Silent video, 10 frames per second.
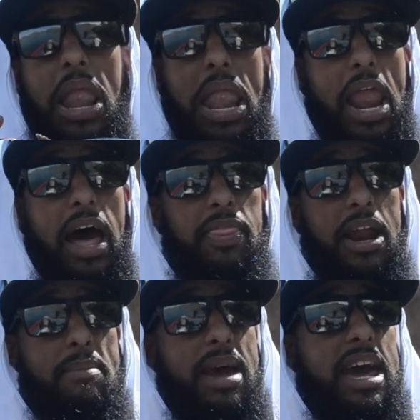Not
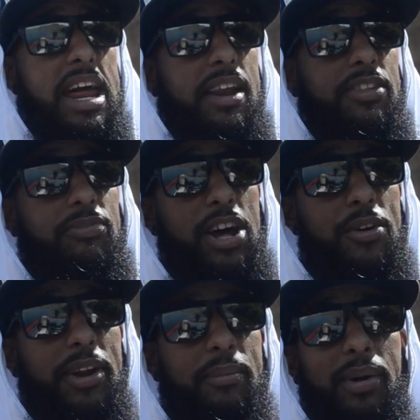that I'm mad at it
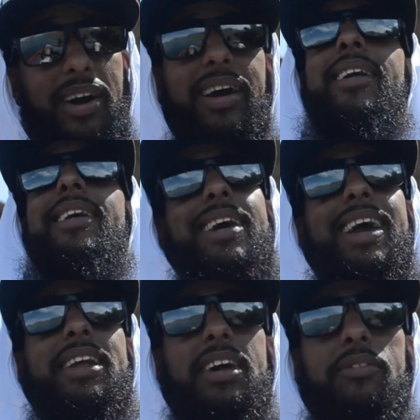floating, but
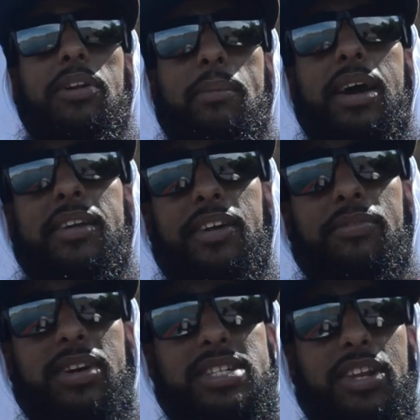it definitely made a
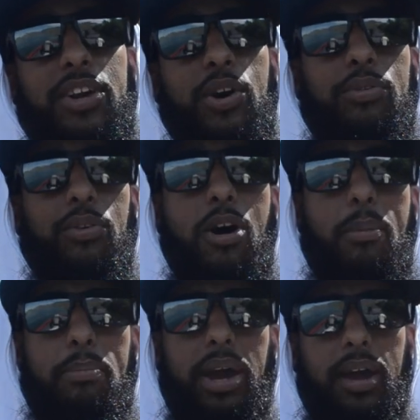difference in the
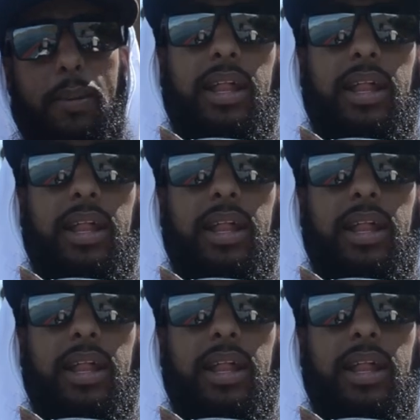overall bait.